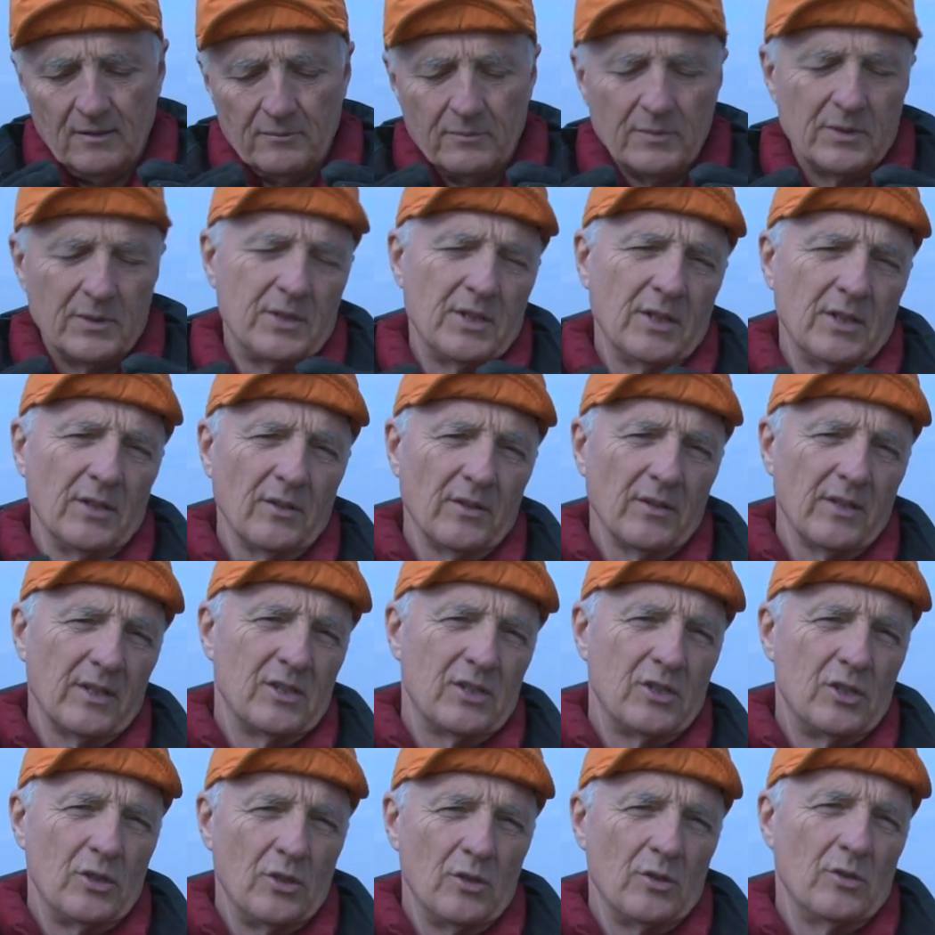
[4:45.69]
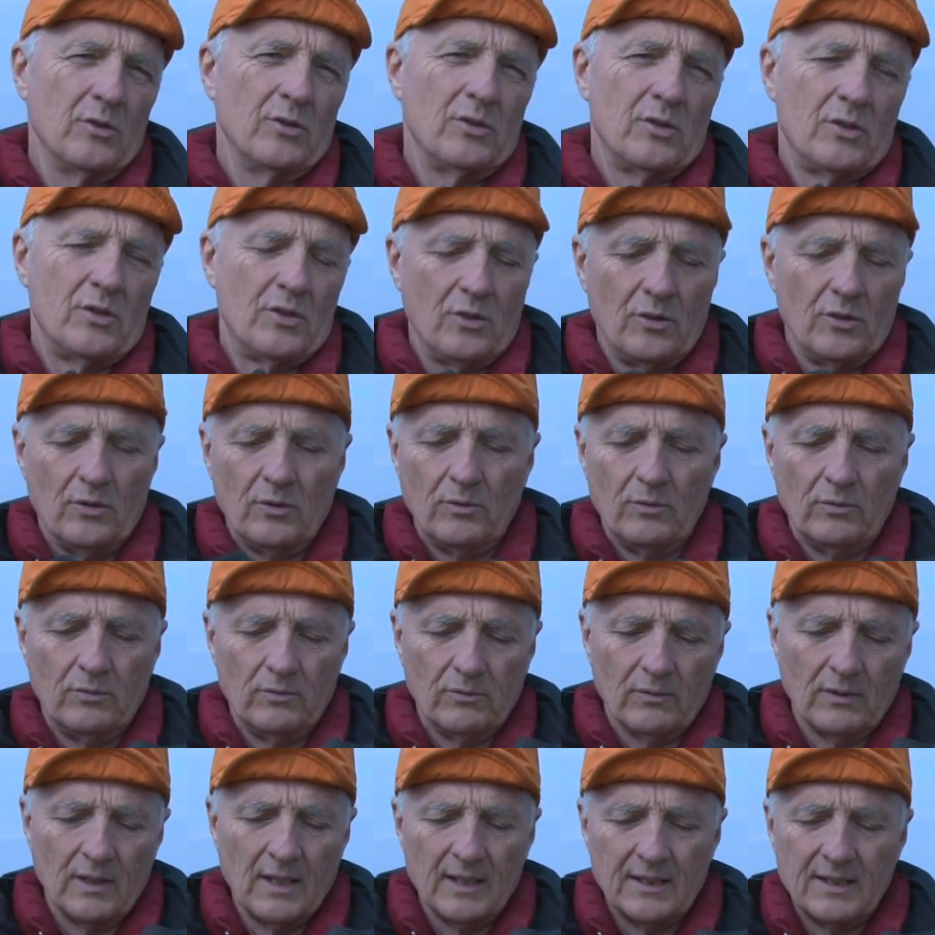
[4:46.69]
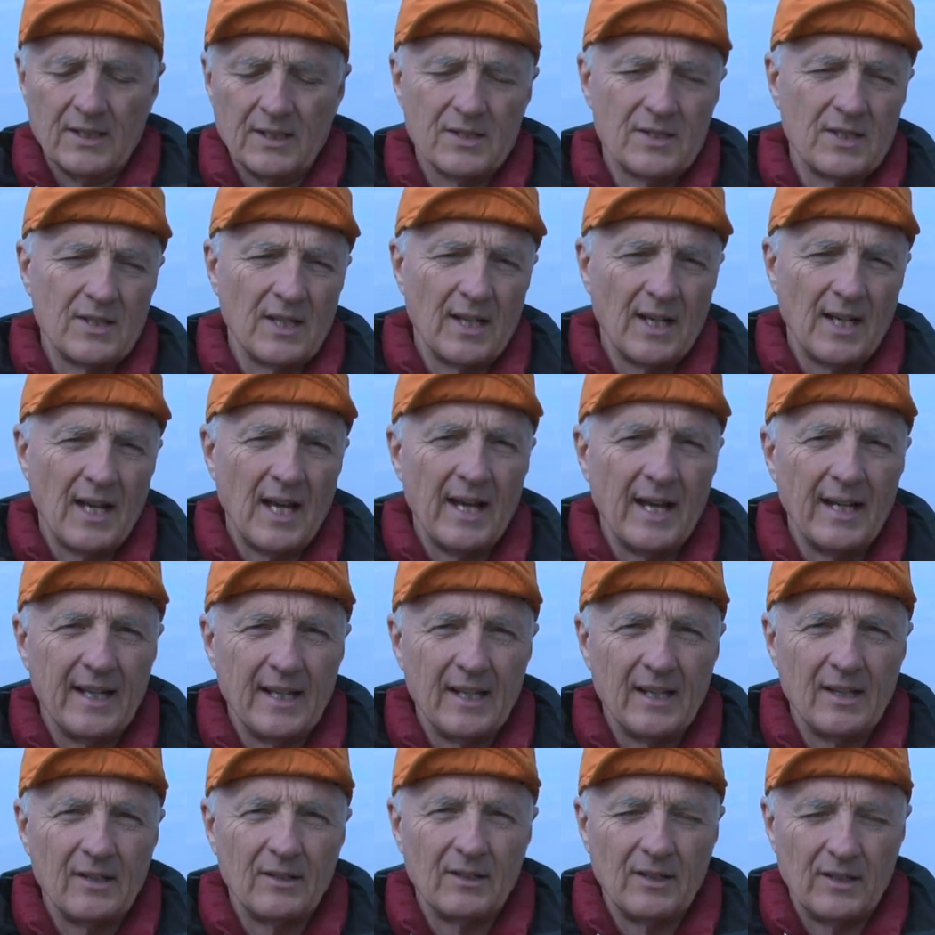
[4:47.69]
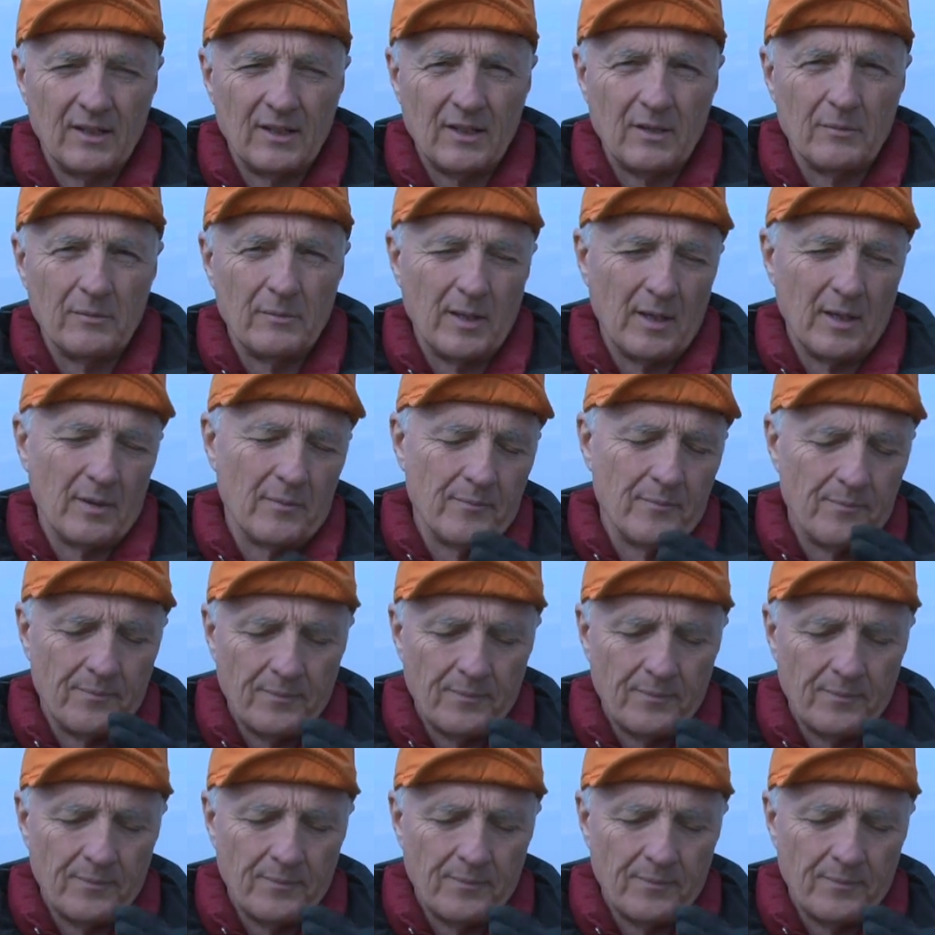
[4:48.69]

material that's used to let the sunlight in, it can be a